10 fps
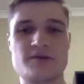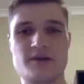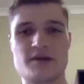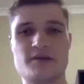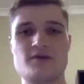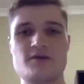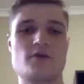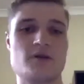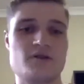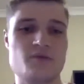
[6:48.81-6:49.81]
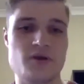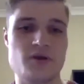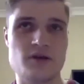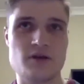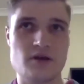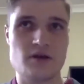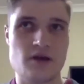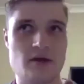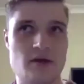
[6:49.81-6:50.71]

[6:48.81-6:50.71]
So it's been, I think,